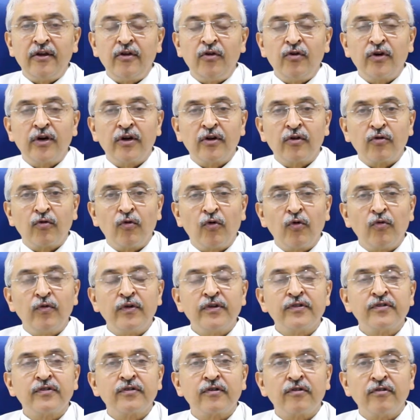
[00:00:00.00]
you can
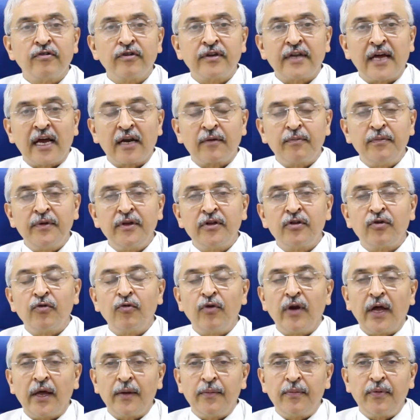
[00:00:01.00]
always contact me through
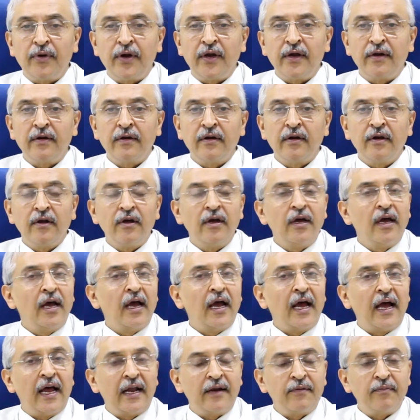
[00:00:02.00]
Lybrate
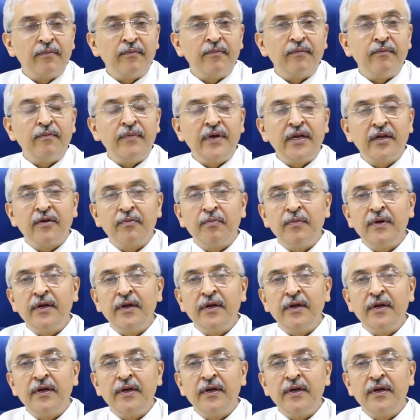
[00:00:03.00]
and meet